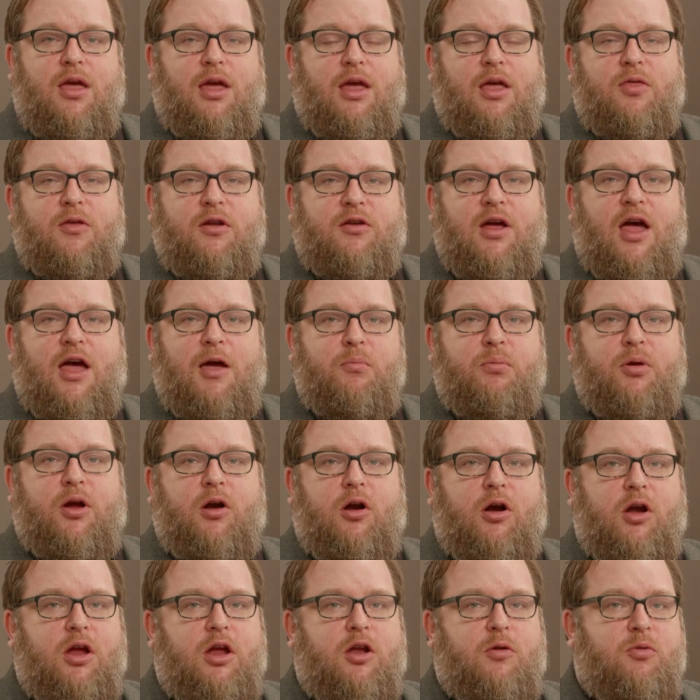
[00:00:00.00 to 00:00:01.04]
in the time
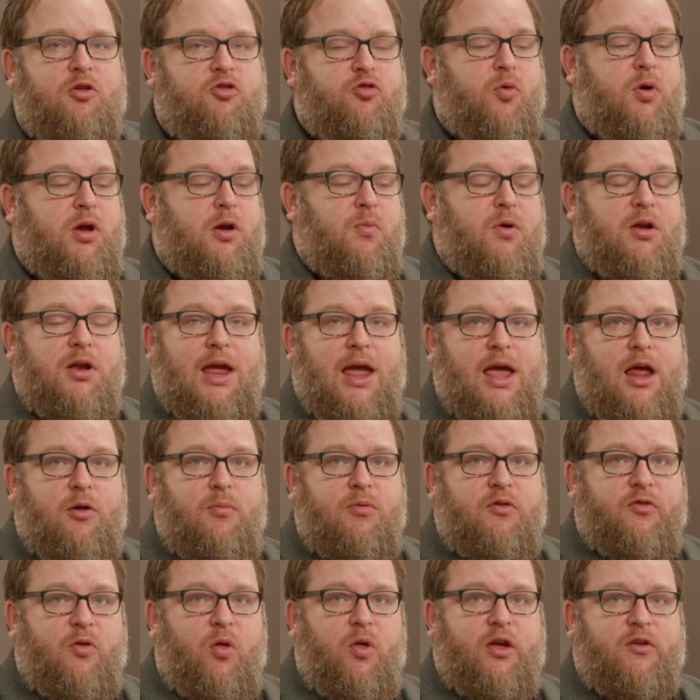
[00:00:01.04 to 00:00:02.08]
period between when
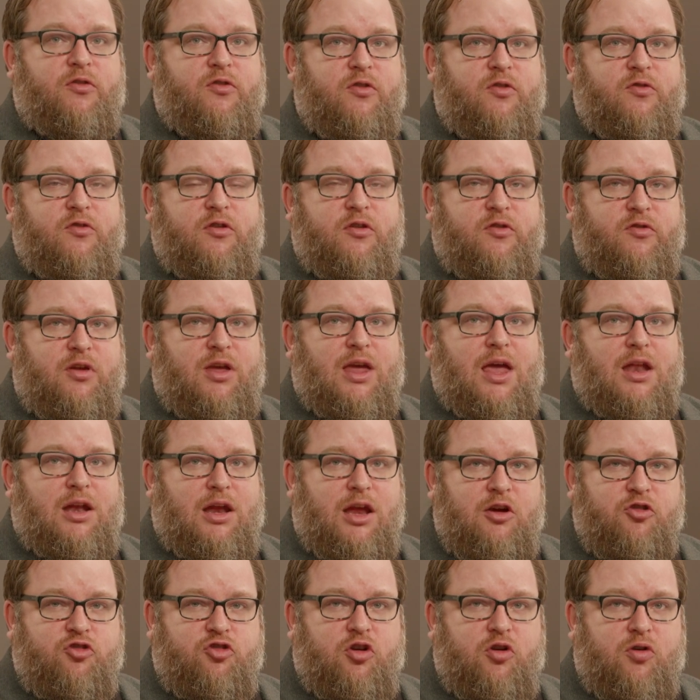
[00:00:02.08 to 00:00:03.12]
cannabis licenses get
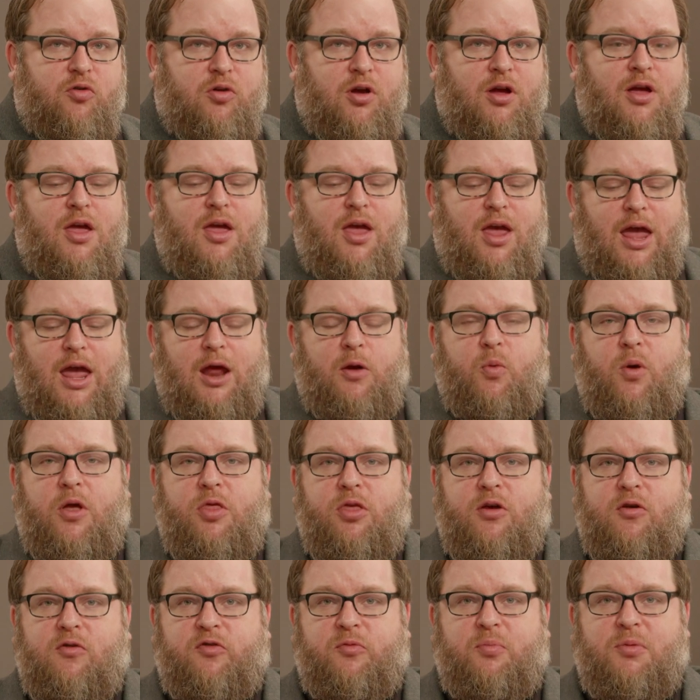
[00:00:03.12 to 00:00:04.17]
issued and when
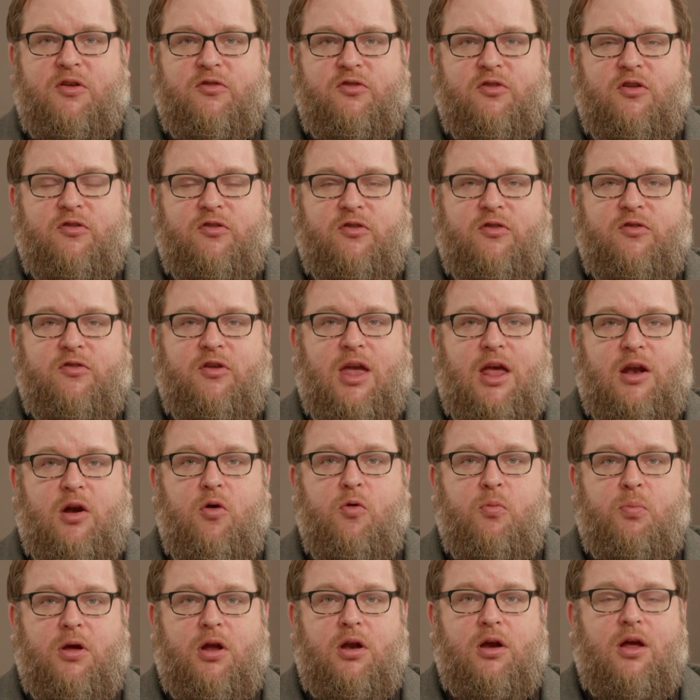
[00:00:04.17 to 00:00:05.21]
those businesses get
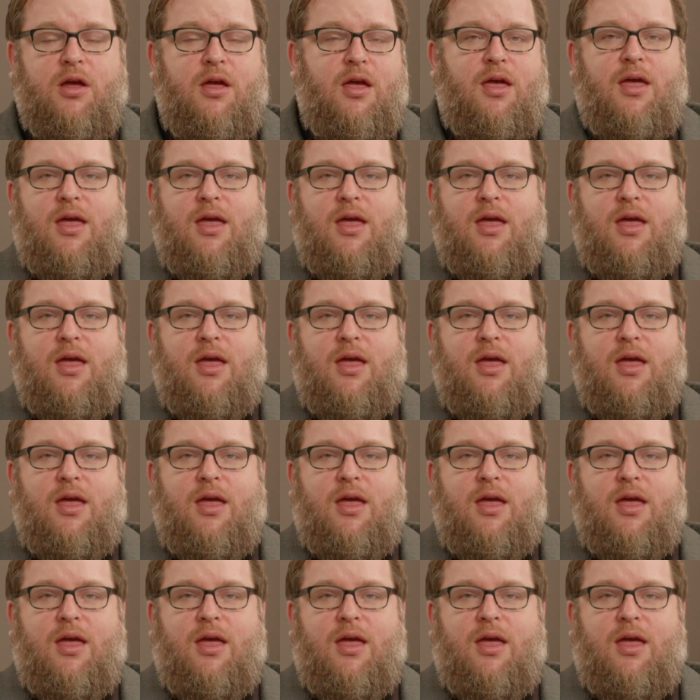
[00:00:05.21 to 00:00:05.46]
open.